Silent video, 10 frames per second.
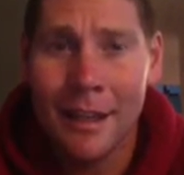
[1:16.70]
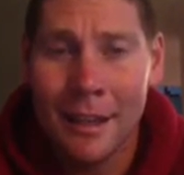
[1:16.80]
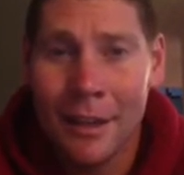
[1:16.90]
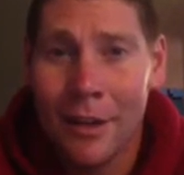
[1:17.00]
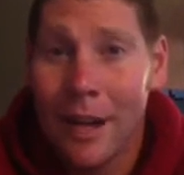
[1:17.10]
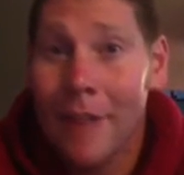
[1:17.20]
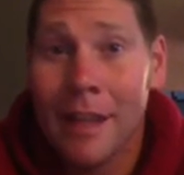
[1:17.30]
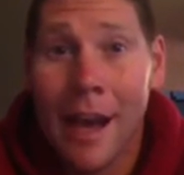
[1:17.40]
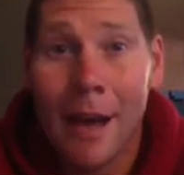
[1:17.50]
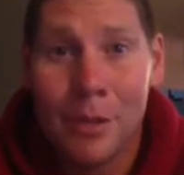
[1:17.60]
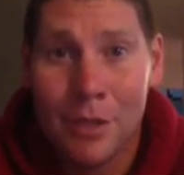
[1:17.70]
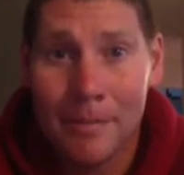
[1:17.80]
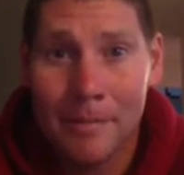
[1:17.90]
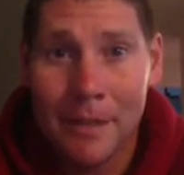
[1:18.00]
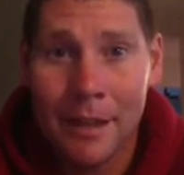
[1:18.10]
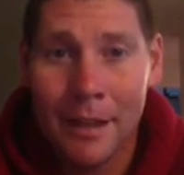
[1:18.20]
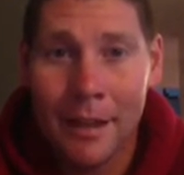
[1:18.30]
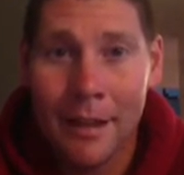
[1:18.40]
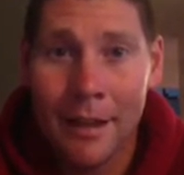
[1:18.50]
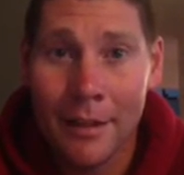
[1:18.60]
They don't have the option
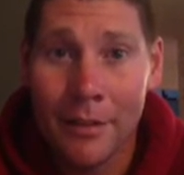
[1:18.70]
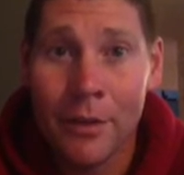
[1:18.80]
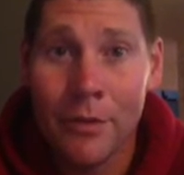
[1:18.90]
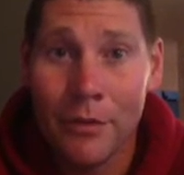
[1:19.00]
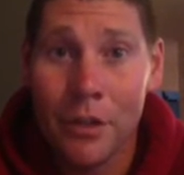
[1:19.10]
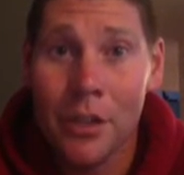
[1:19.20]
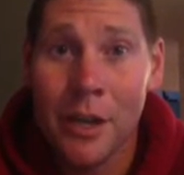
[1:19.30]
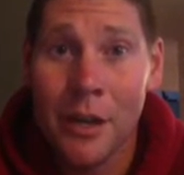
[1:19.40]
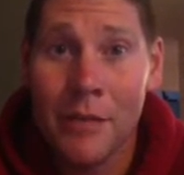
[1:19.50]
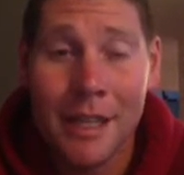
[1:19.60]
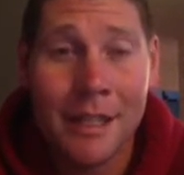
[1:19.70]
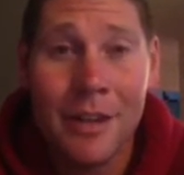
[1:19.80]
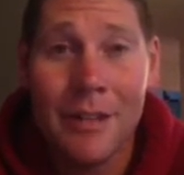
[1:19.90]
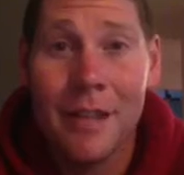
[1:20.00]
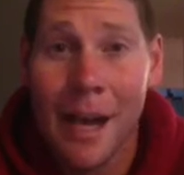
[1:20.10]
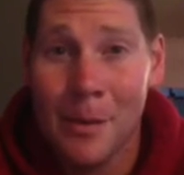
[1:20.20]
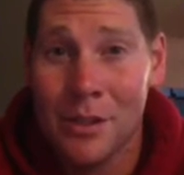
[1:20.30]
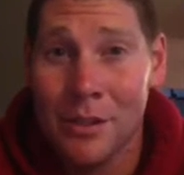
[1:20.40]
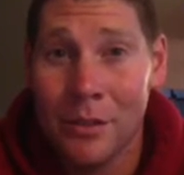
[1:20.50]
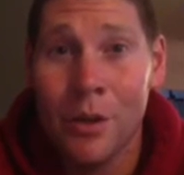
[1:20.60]
of going for a shower. In fact, they don't have the
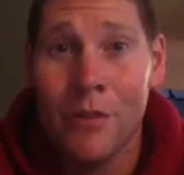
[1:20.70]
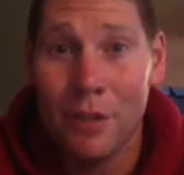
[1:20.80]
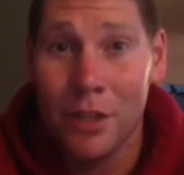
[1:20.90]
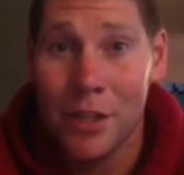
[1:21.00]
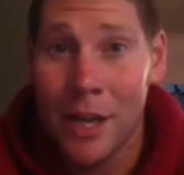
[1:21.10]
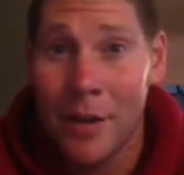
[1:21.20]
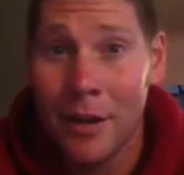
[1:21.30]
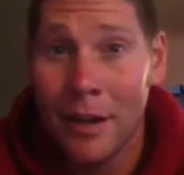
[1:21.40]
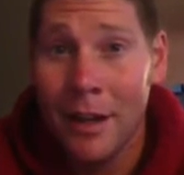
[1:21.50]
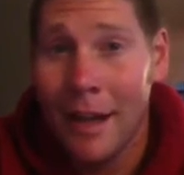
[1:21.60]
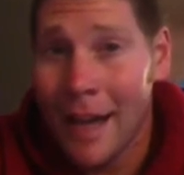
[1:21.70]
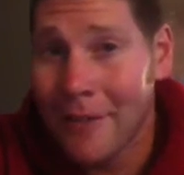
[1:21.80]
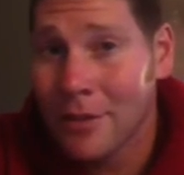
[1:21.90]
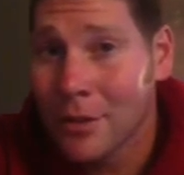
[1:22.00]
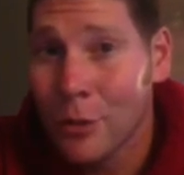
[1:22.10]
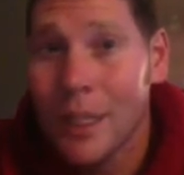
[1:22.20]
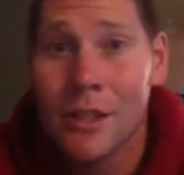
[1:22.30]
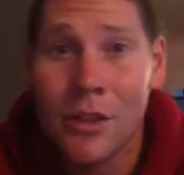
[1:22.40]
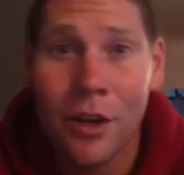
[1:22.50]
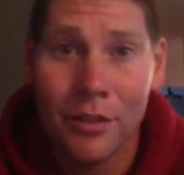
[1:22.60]
option of going for a shower after the
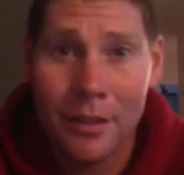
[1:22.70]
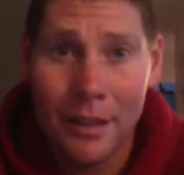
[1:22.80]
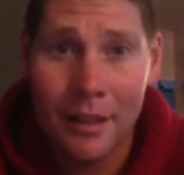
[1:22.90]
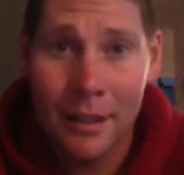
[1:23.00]
week is over.